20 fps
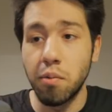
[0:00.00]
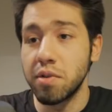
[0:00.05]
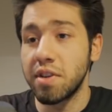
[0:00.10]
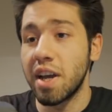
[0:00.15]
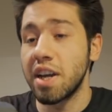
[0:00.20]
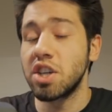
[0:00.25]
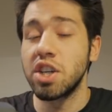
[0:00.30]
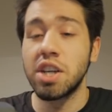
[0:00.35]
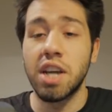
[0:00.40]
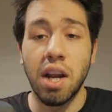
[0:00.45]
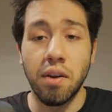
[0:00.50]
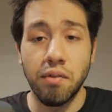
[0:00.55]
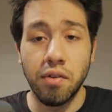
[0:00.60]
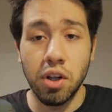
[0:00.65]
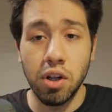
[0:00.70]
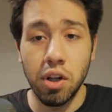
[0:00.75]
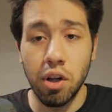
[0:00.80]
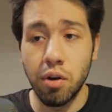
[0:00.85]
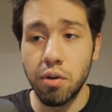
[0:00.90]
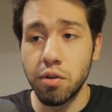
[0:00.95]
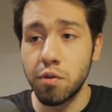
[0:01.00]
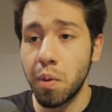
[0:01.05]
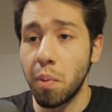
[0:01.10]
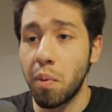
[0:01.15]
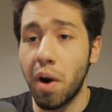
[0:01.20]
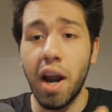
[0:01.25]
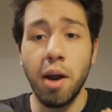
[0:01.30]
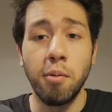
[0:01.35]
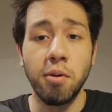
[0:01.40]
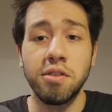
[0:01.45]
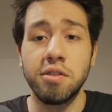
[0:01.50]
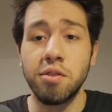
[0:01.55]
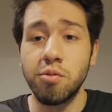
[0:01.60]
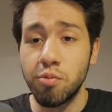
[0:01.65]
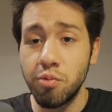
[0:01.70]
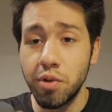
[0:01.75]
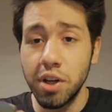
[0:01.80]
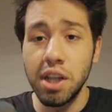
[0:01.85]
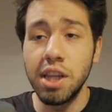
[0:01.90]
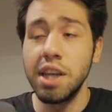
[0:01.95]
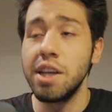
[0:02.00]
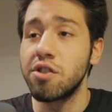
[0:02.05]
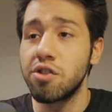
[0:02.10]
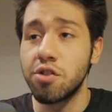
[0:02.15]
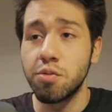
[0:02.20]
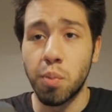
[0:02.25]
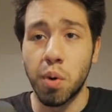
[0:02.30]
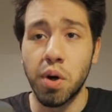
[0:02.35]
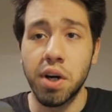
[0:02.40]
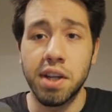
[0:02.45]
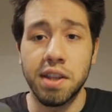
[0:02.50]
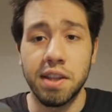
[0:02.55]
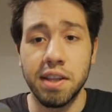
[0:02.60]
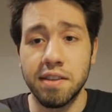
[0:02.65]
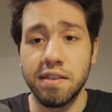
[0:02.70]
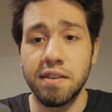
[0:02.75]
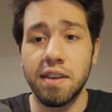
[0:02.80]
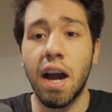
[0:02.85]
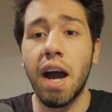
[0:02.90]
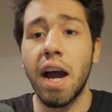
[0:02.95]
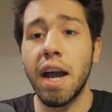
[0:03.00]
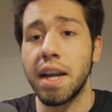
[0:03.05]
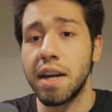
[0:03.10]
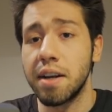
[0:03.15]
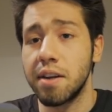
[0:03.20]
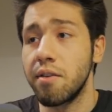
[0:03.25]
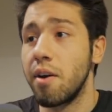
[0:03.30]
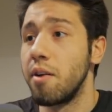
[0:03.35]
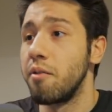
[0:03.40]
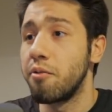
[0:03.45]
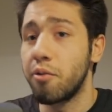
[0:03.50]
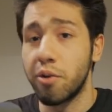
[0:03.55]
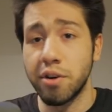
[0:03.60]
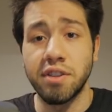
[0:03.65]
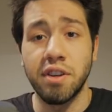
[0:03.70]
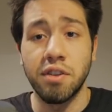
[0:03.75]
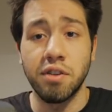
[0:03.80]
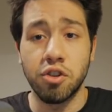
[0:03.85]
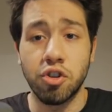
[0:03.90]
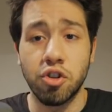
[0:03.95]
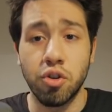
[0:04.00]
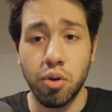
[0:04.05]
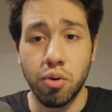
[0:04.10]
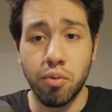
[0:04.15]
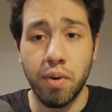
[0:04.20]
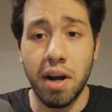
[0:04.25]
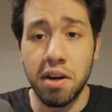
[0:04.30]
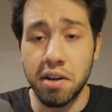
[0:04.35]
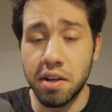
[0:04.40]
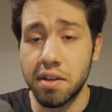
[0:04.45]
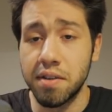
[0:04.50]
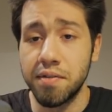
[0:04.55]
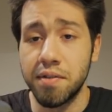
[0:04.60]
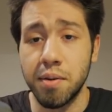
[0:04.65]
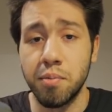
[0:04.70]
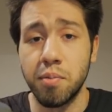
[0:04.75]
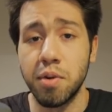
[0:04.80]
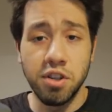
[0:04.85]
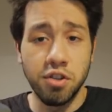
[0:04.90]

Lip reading: It was actually kind of close. We were able to really smork this guy and force out the short round out of him,